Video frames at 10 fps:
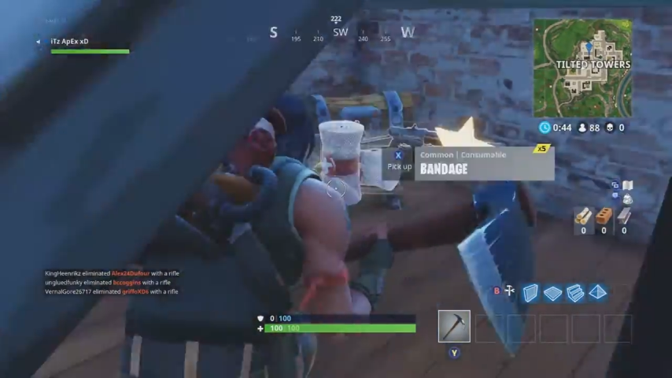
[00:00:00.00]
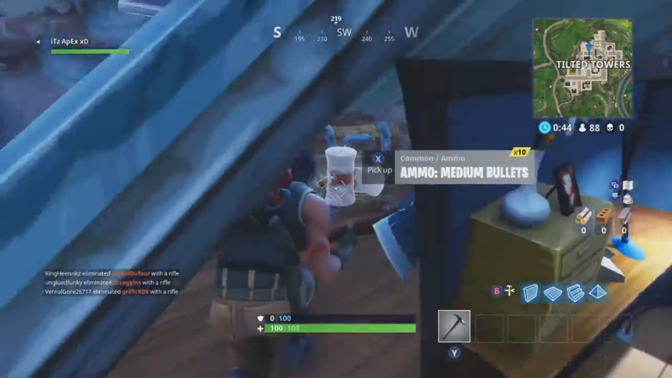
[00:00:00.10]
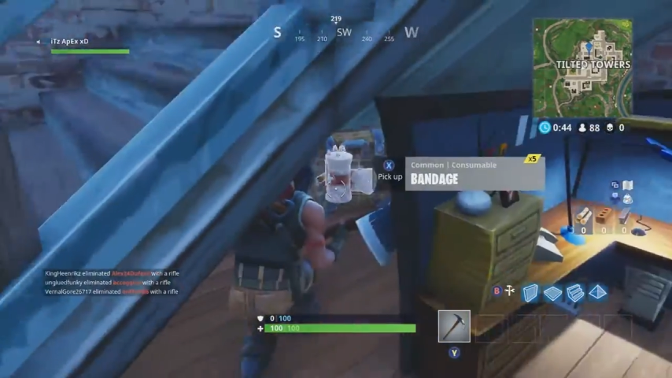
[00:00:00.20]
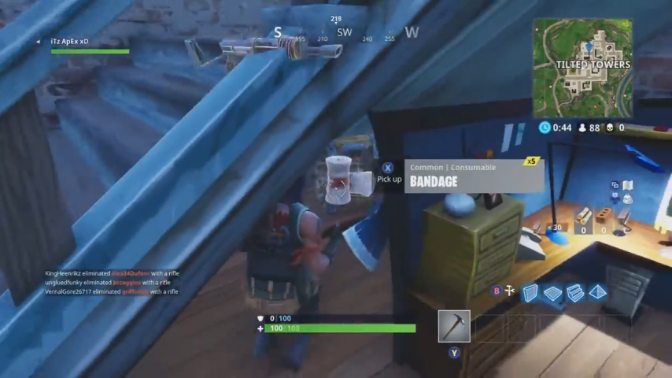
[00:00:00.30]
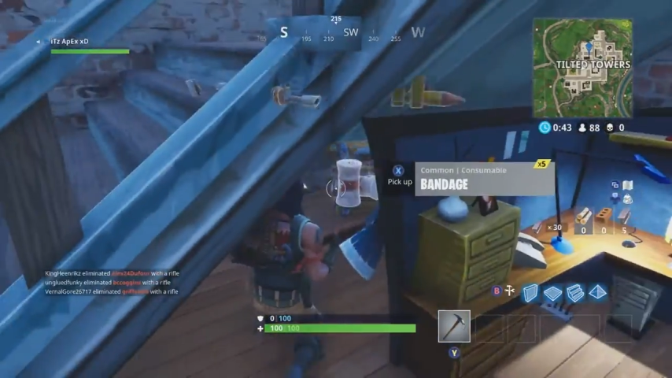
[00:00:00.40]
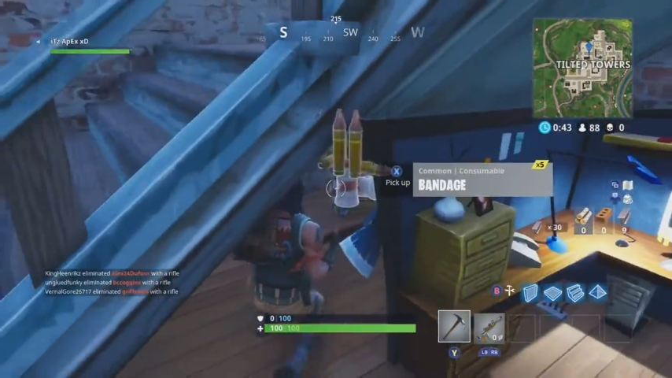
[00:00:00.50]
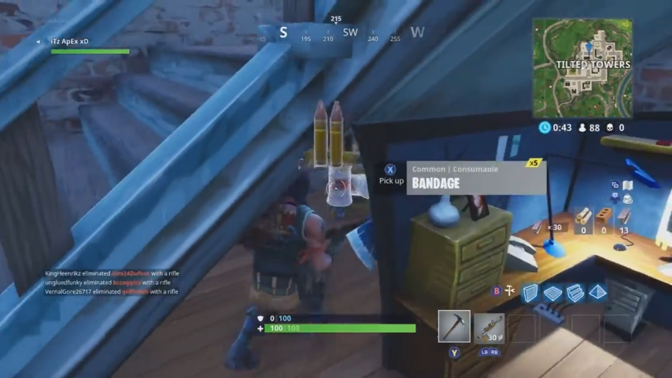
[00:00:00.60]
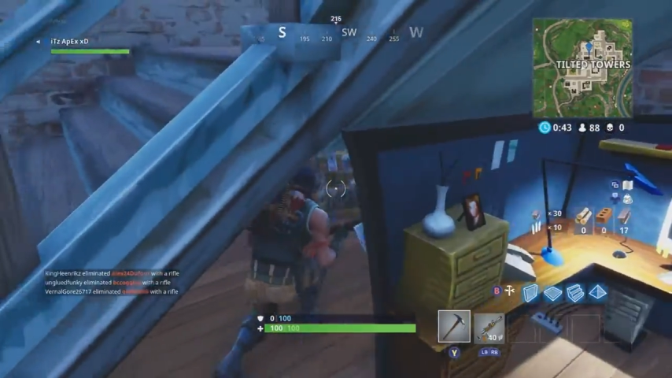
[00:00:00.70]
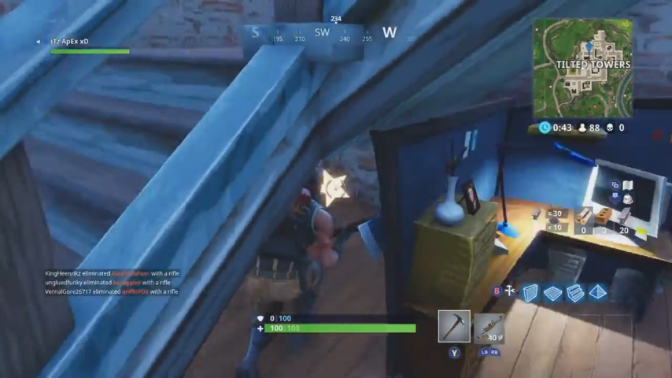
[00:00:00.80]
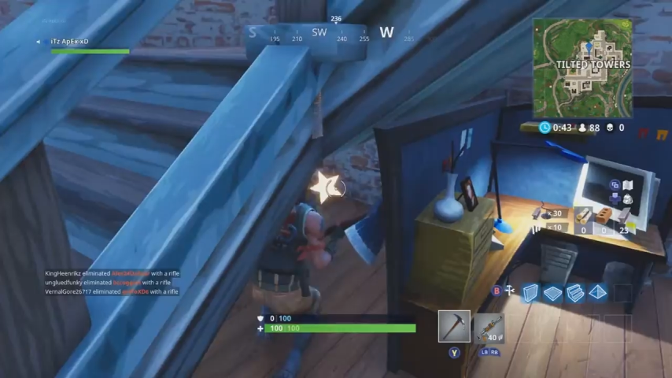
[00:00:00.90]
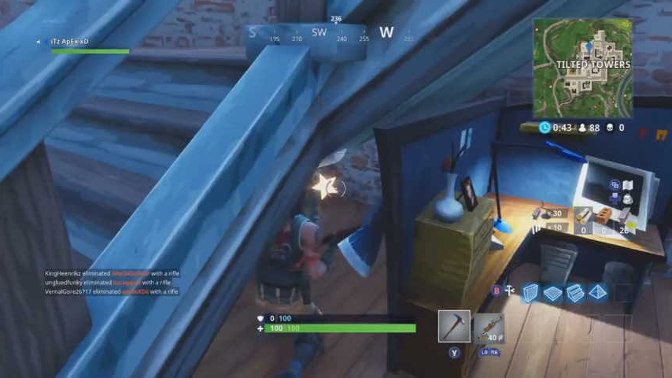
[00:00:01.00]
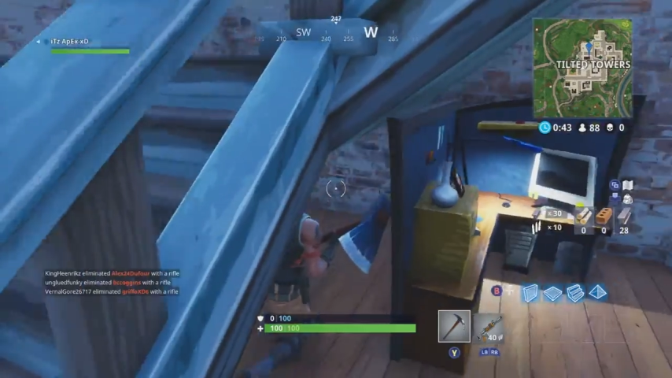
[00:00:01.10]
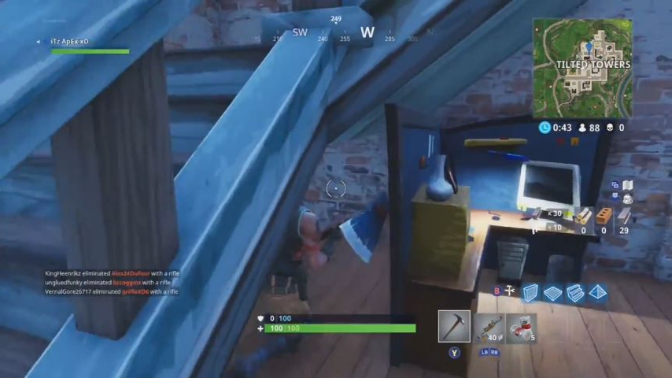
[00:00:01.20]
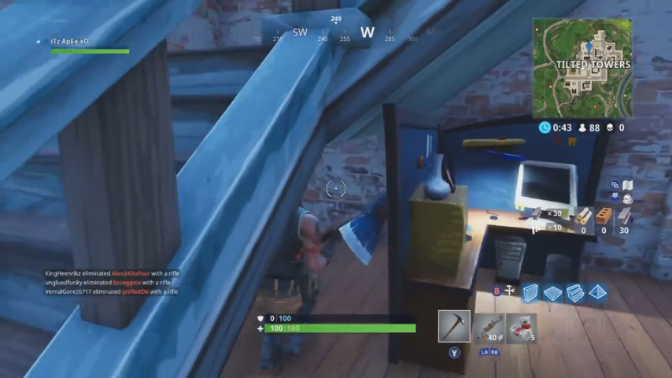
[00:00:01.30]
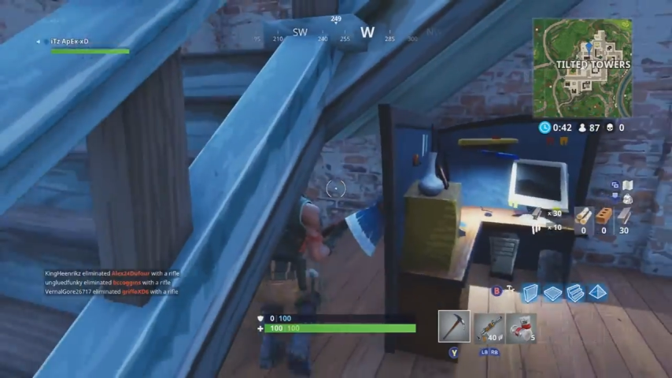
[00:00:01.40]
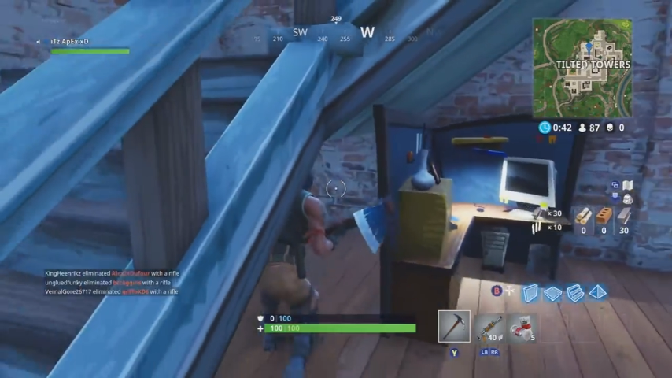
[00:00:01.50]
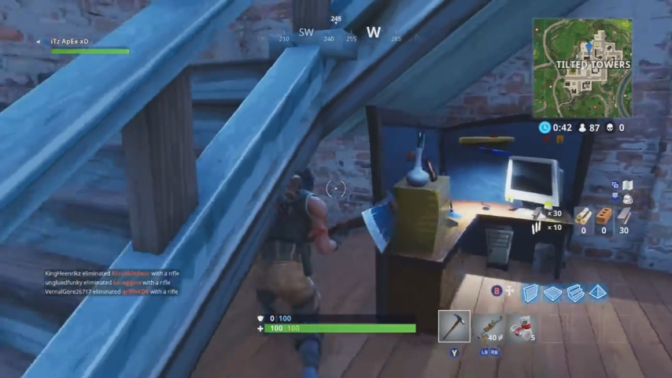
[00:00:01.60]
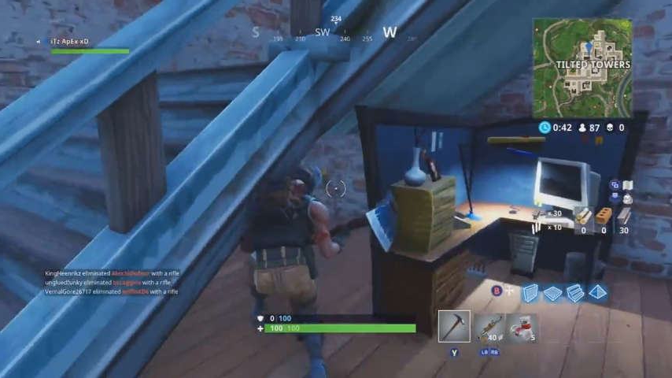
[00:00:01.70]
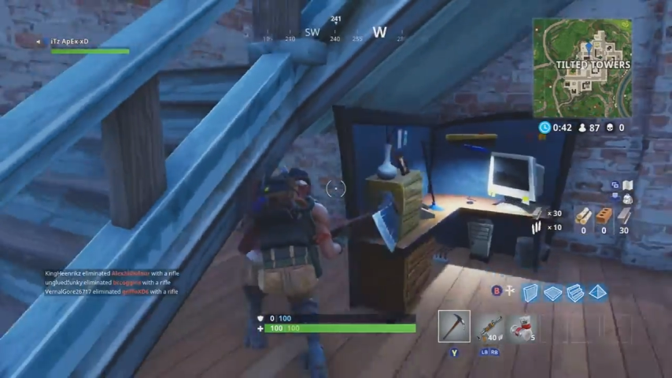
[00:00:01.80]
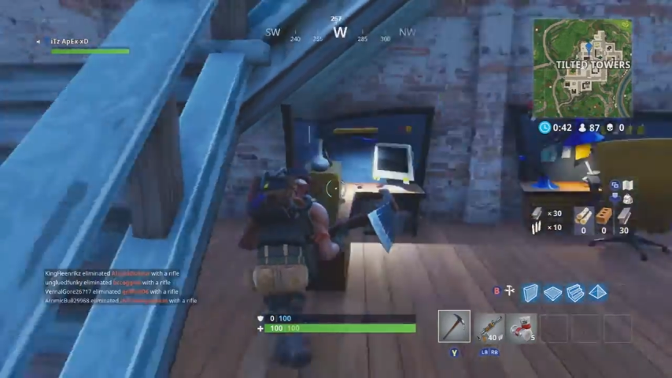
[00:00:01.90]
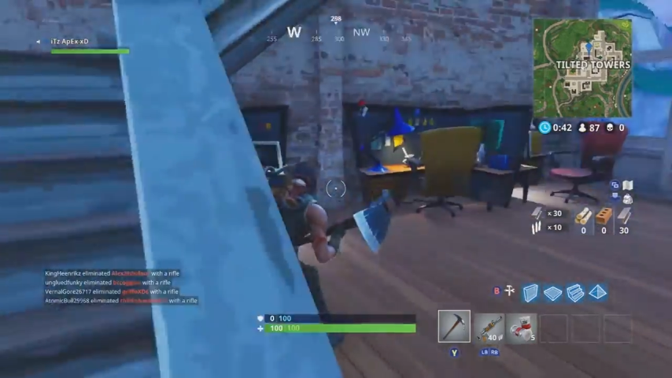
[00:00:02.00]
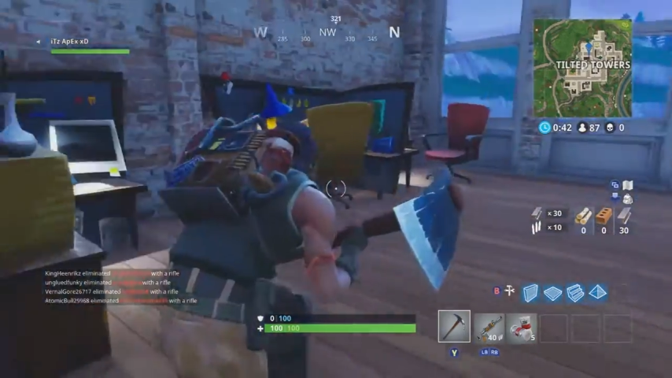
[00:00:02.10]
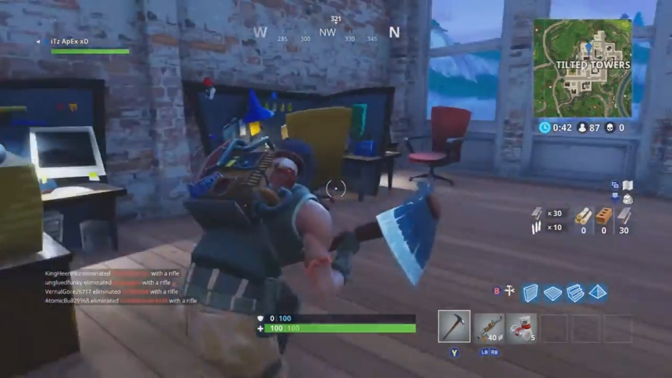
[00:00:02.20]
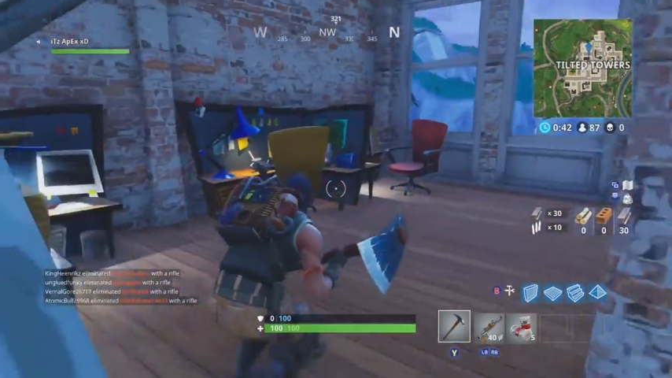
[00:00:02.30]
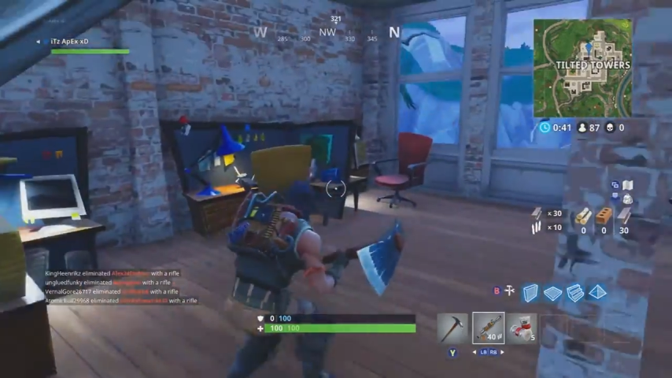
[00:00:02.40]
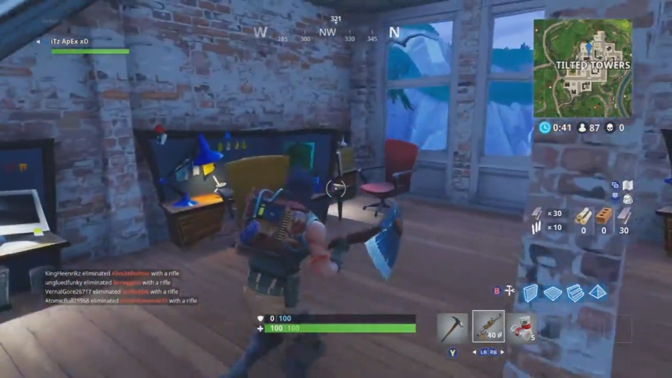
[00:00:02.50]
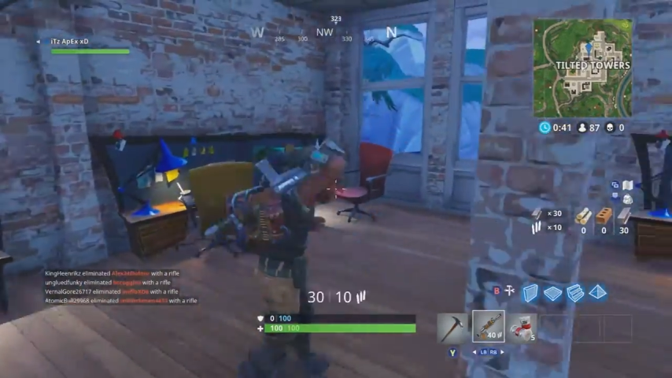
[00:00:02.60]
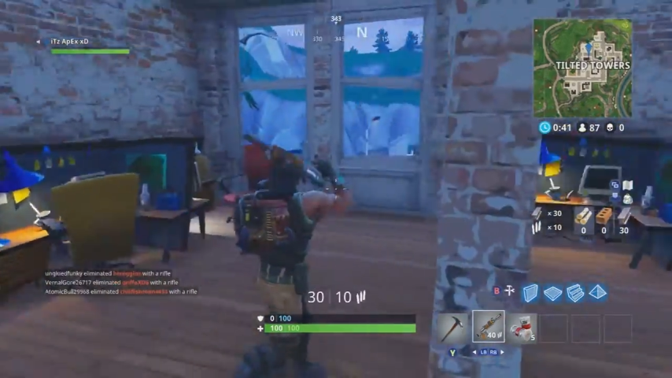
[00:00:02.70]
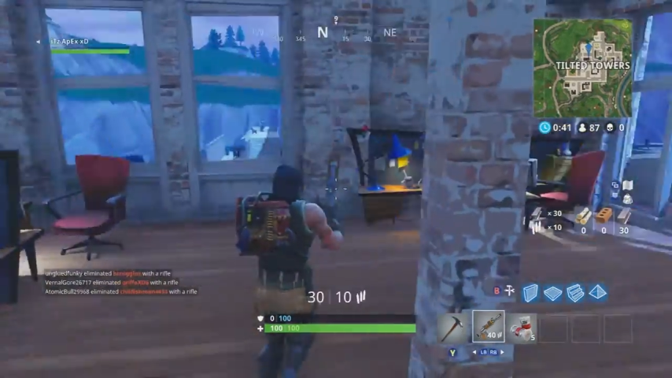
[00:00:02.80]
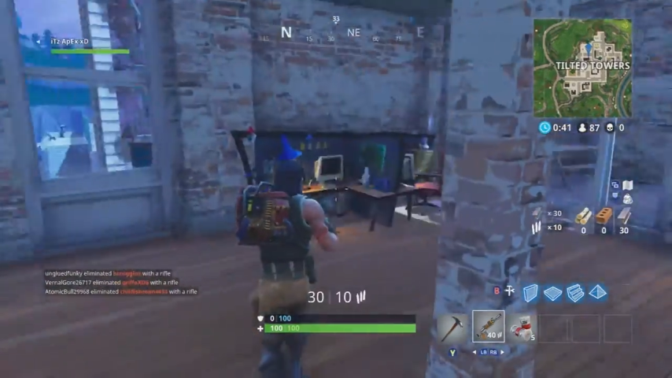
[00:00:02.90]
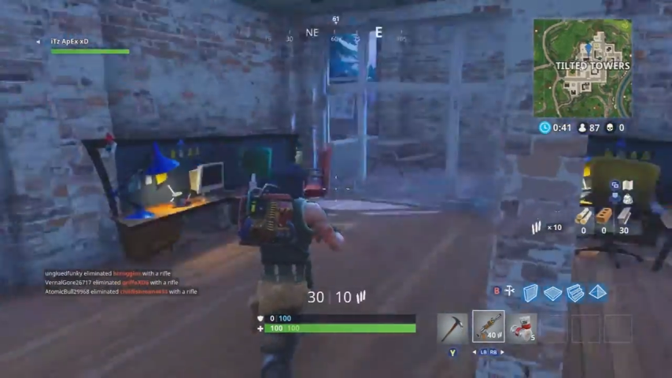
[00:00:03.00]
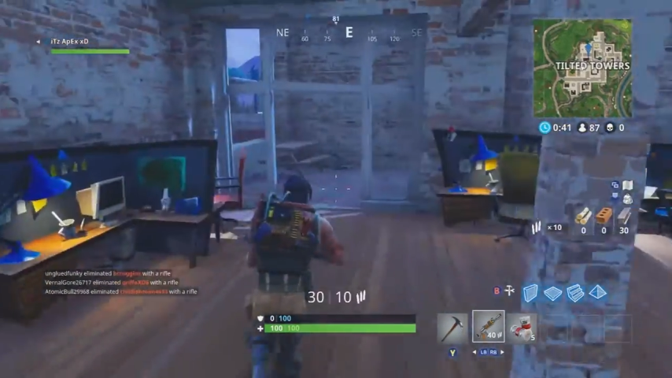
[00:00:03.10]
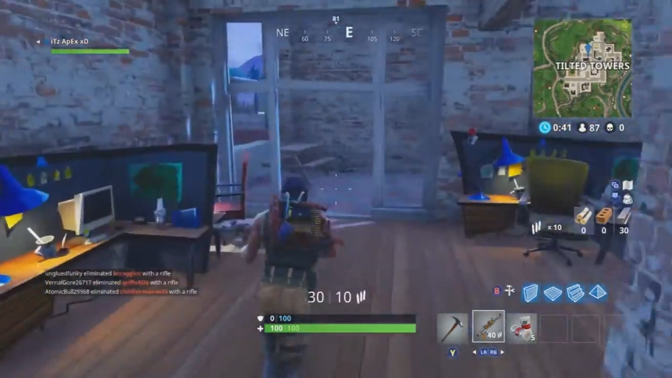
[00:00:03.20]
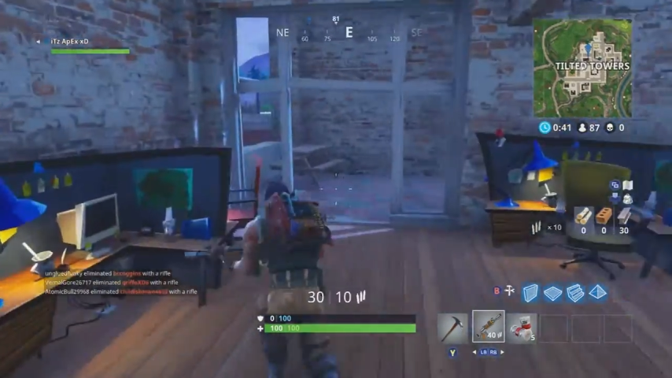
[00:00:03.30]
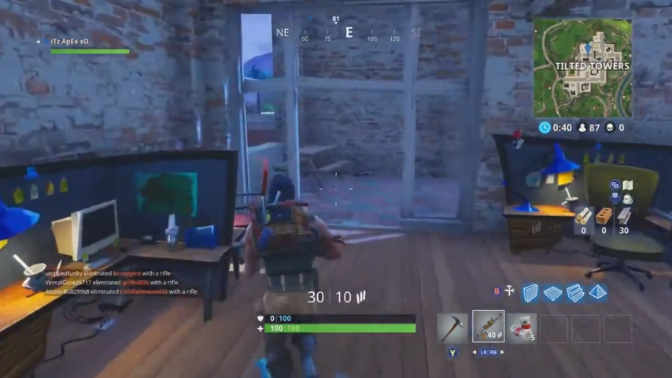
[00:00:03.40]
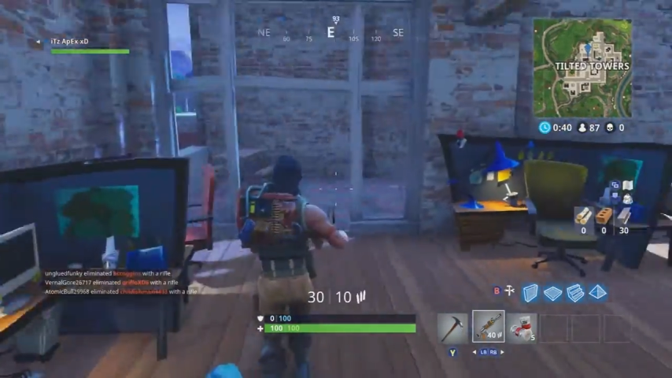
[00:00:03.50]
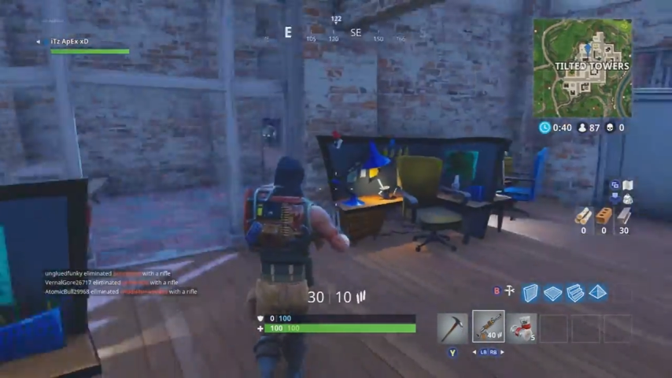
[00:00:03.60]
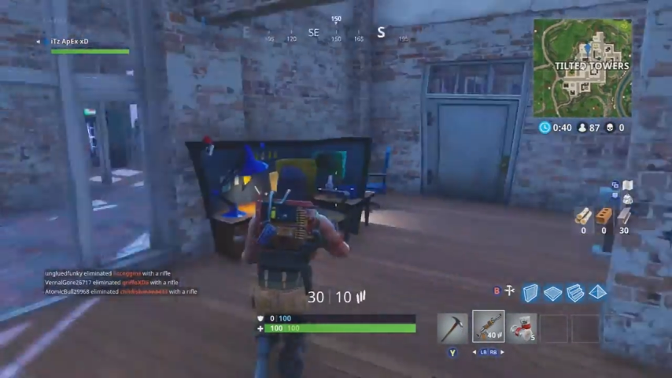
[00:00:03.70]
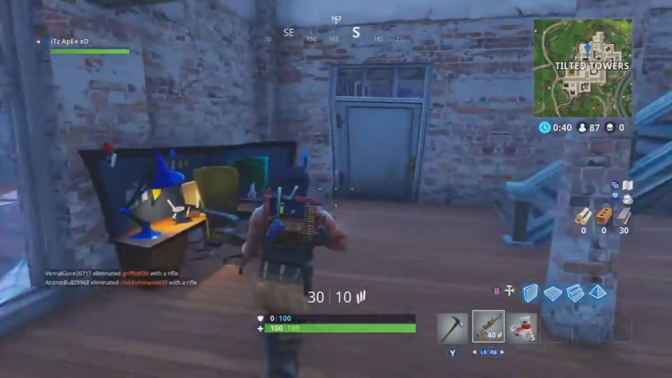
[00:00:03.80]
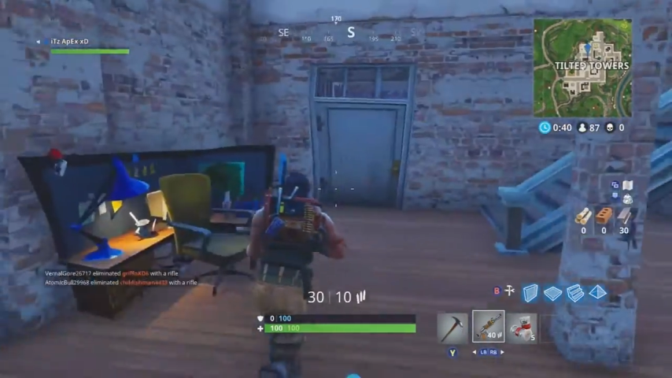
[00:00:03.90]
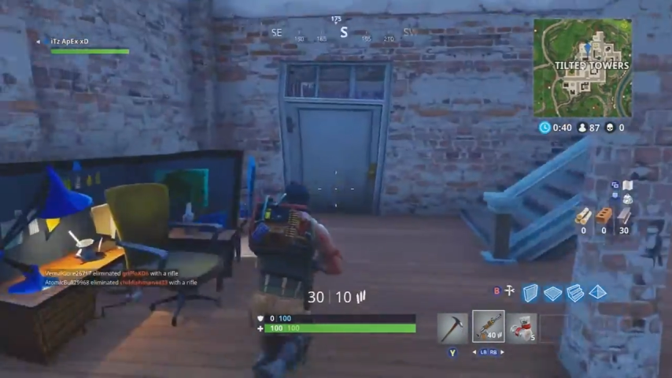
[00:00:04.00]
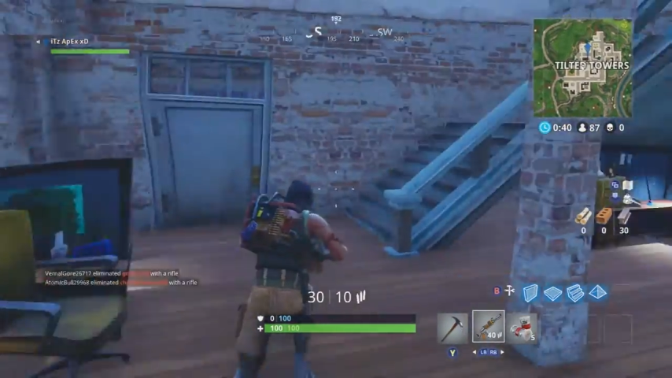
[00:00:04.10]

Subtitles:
No face is visible, so there are no lips to read.